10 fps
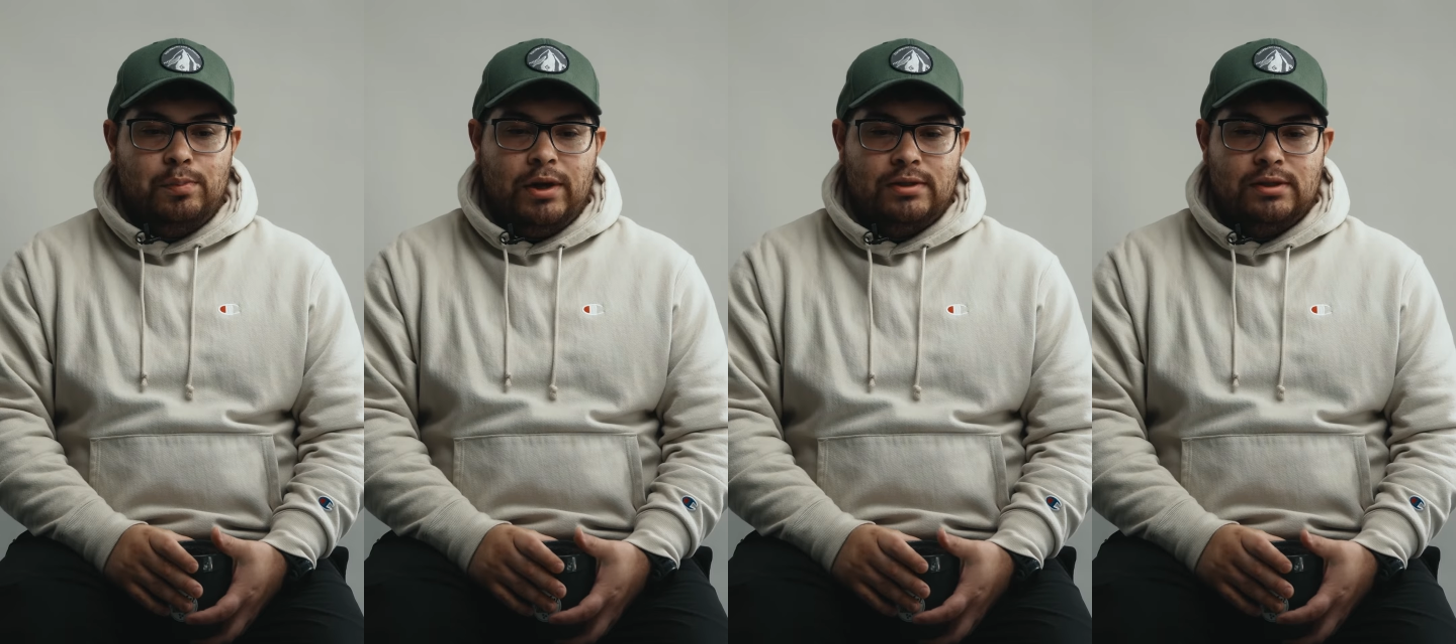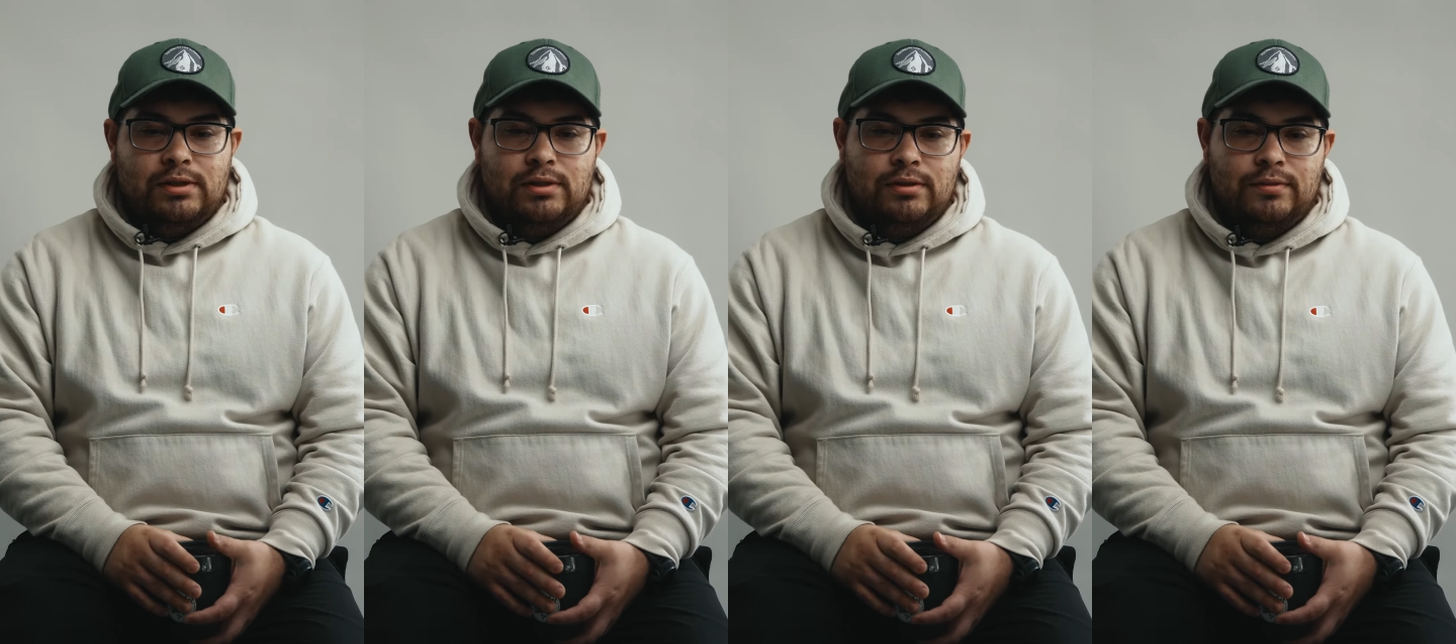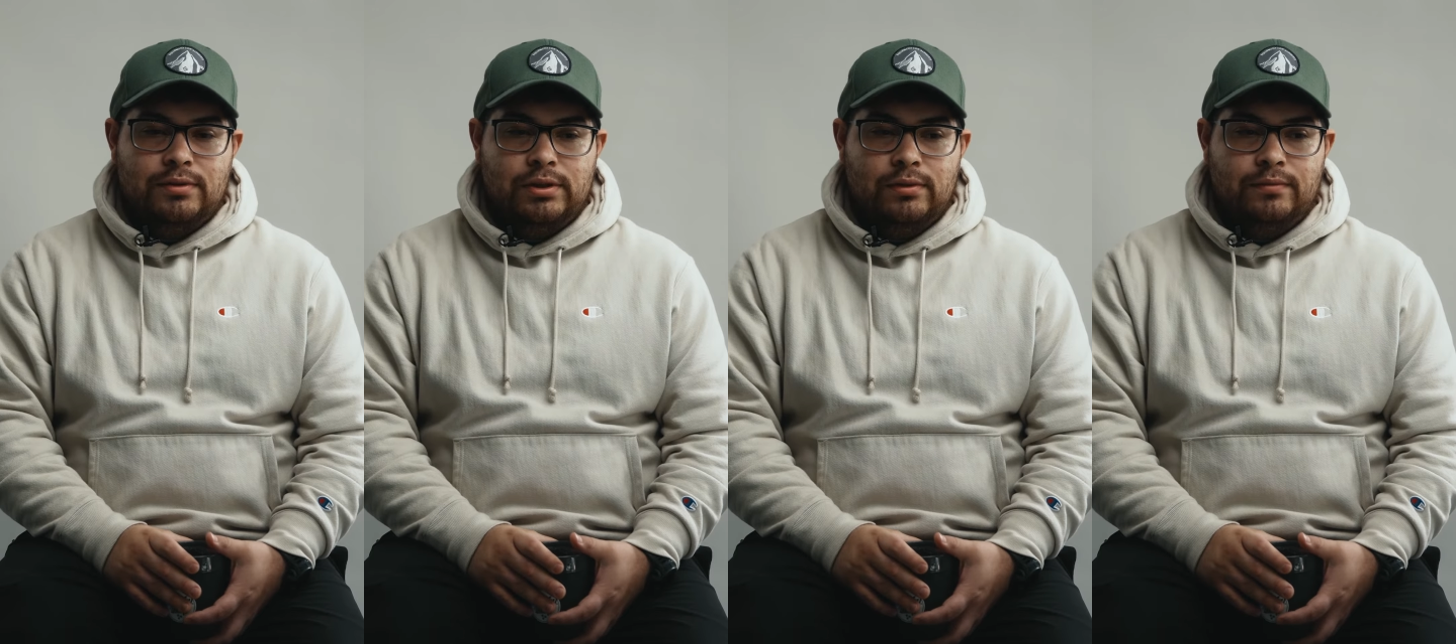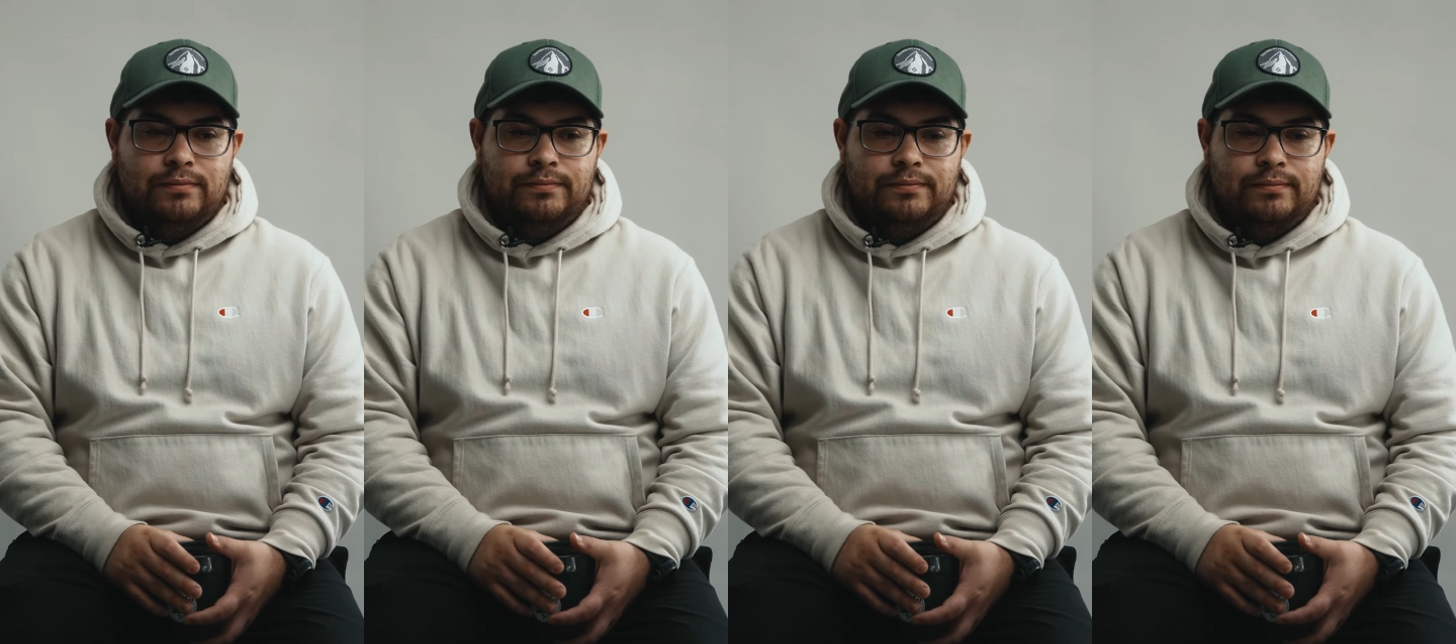priceless. So
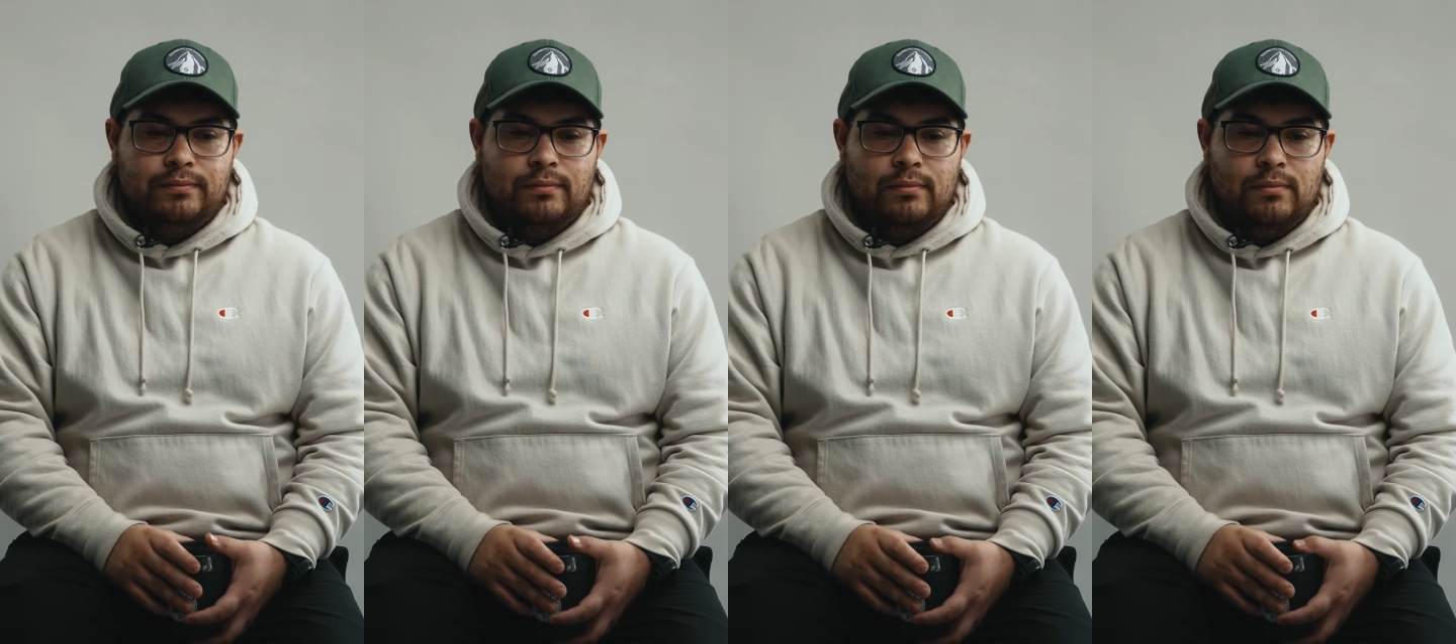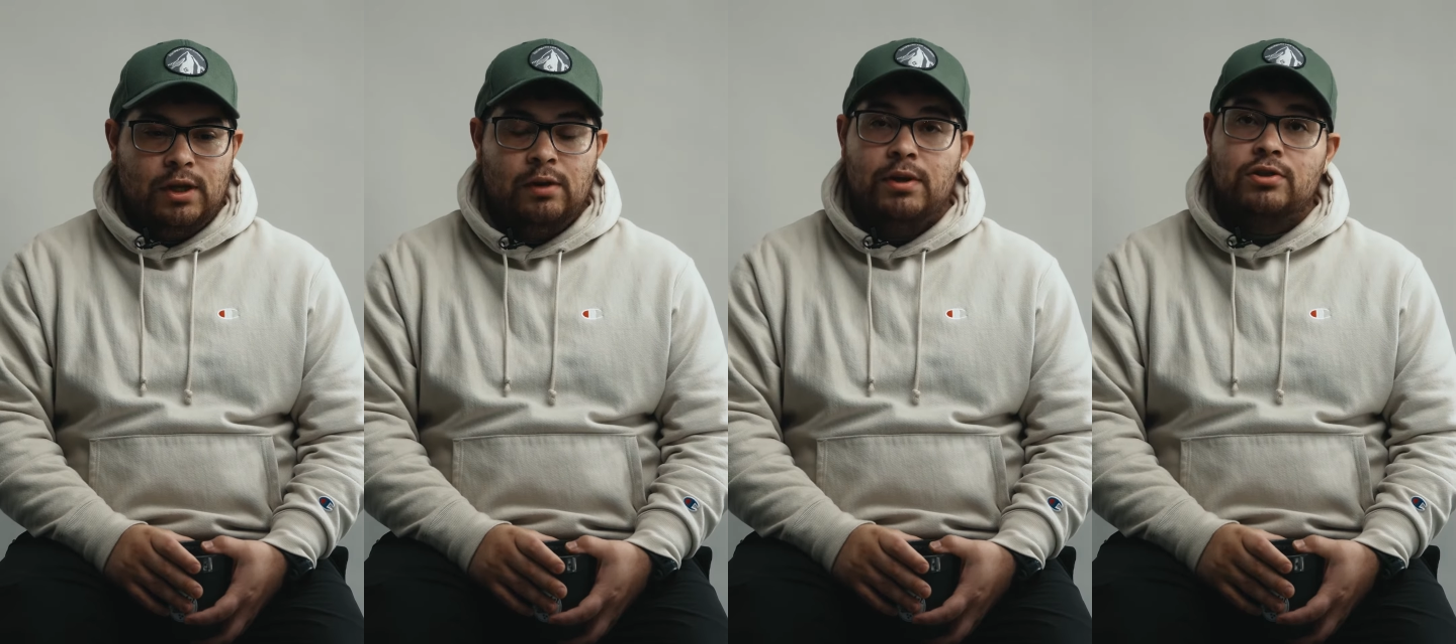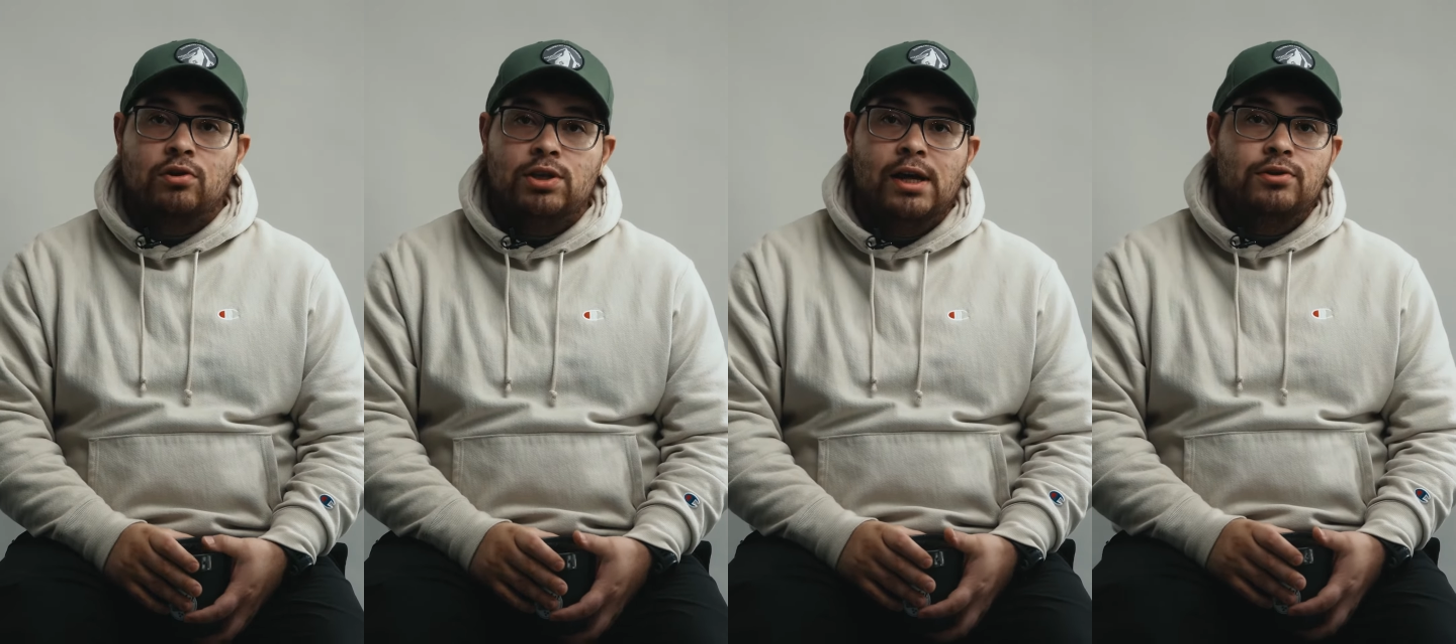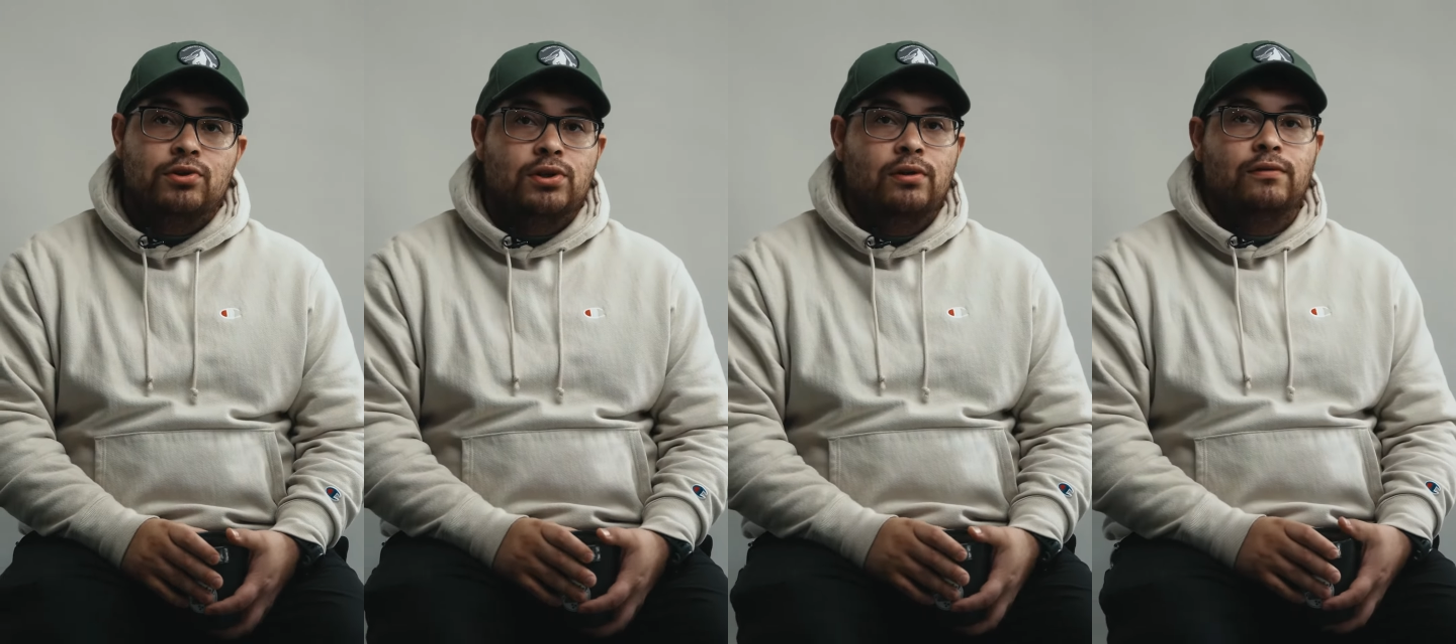anyways, go challenge
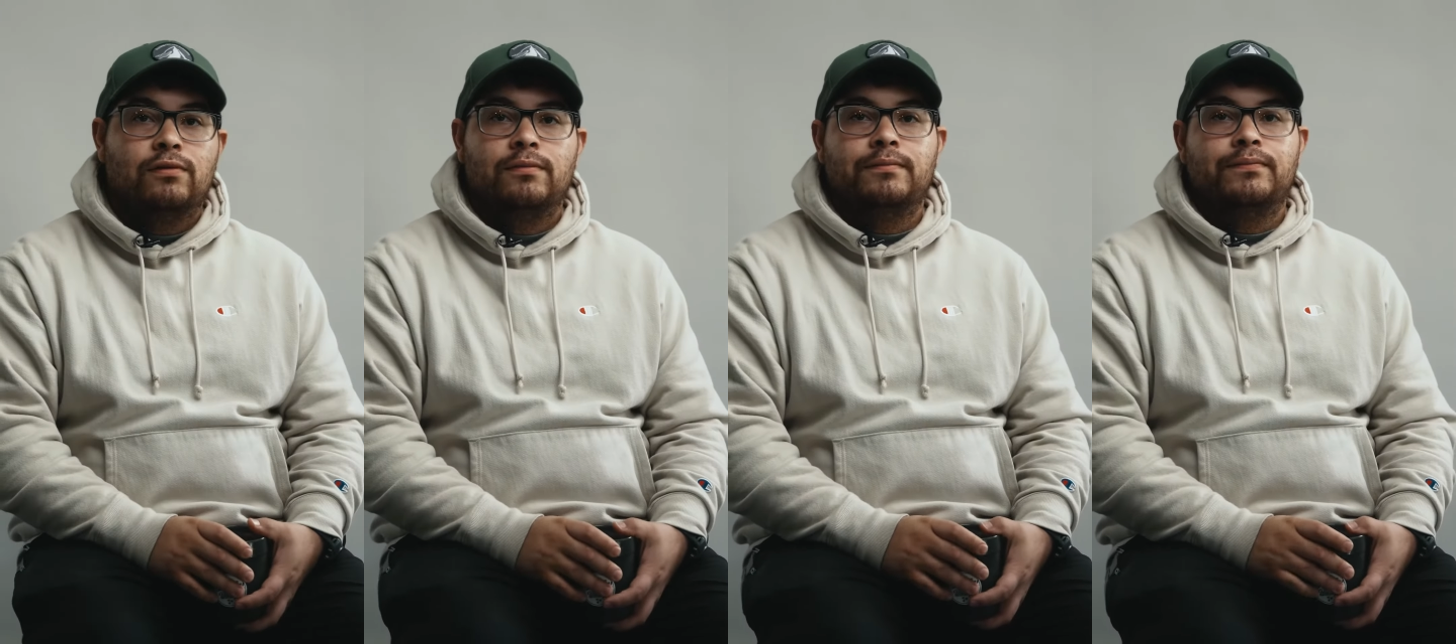yourself.